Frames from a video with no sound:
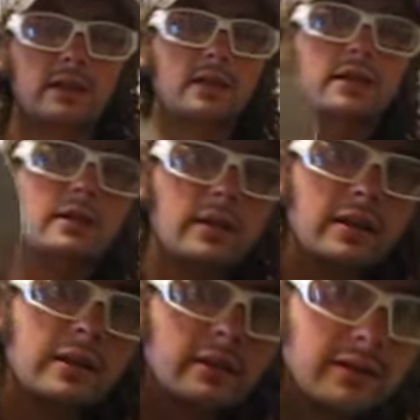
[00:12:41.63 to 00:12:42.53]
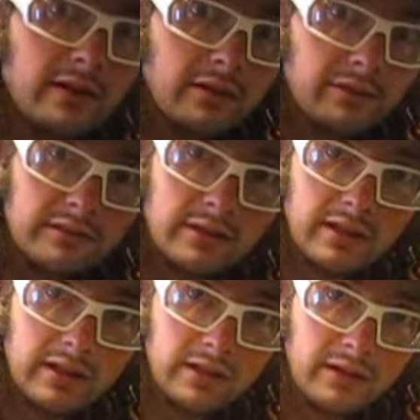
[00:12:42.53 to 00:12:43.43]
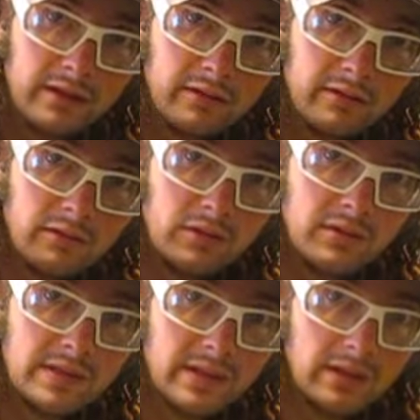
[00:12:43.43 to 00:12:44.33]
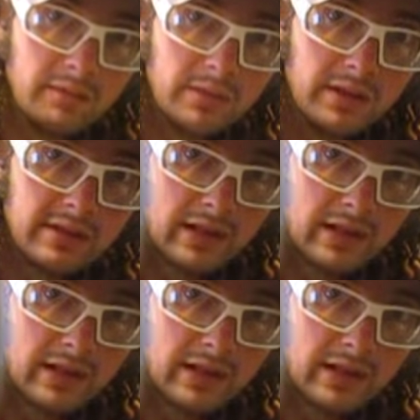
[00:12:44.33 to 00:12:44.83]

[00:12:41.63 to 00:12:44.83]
Yeah, I don't know if you can see it, but it's got the